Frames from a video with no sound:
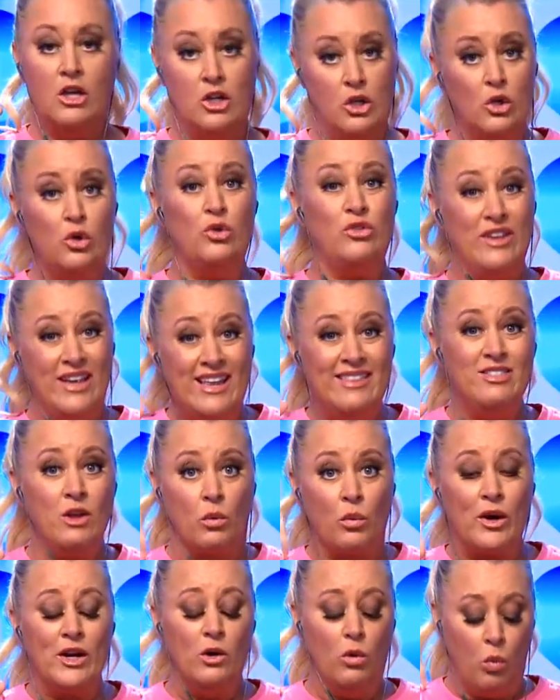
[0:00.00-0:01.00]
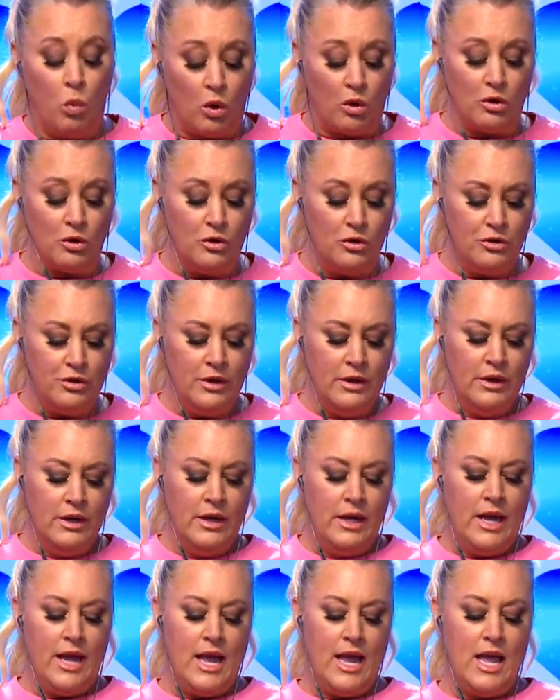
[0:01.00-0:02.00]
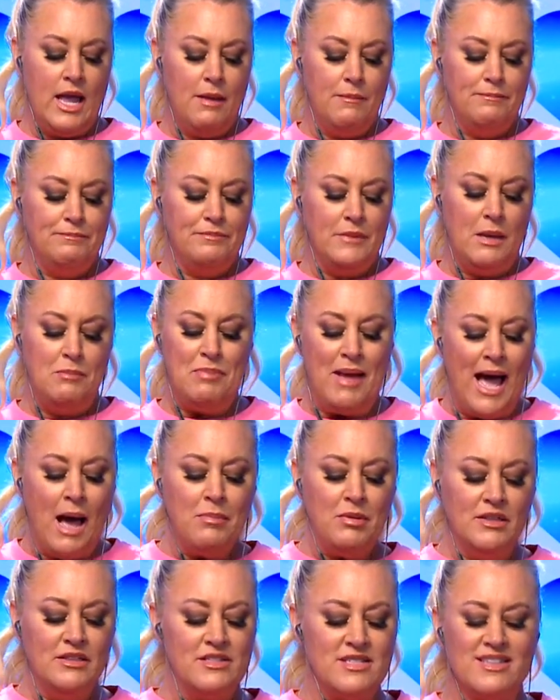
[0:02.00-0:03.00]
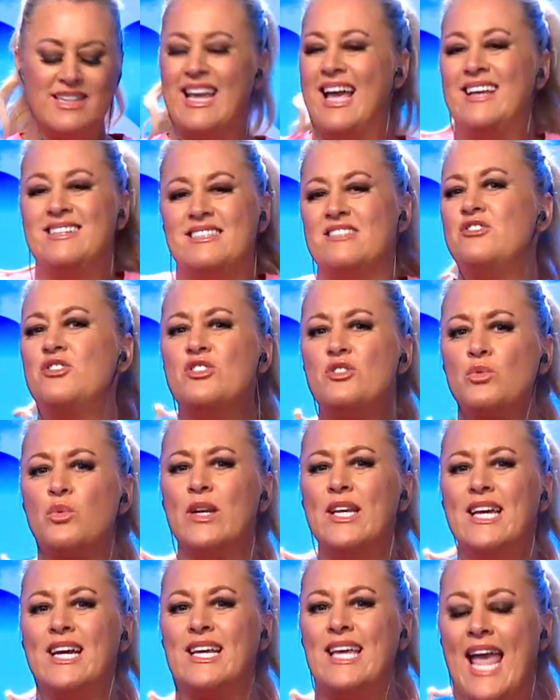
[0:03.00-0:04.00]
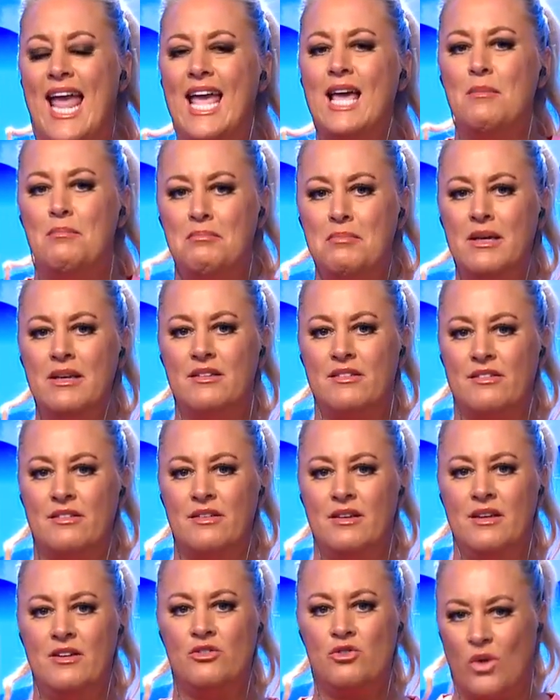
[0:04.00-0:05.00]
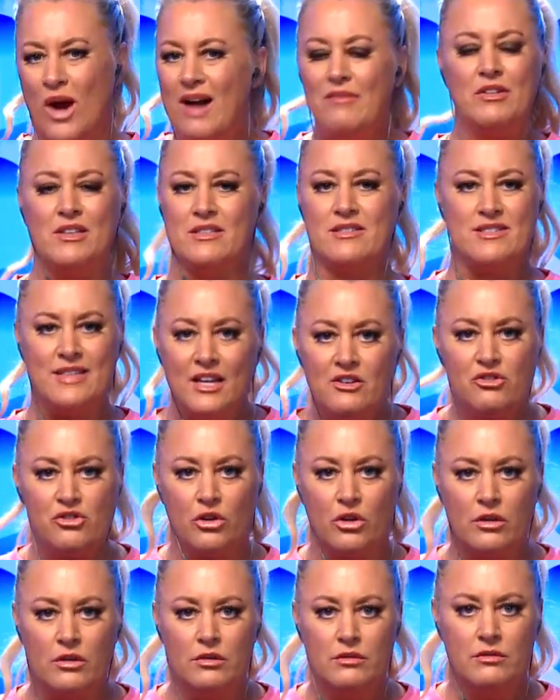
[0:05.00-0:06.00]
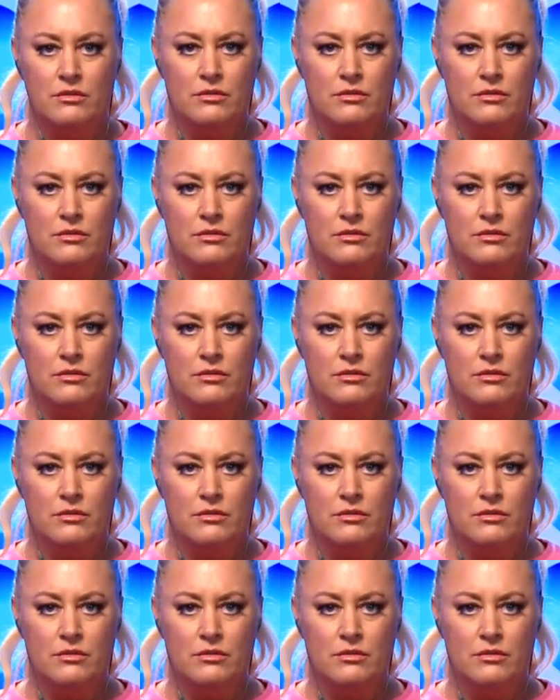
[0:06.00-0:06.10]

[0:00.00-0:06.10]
use in the real world, and um, and Babbel is a, is just really a can't miss travel essential.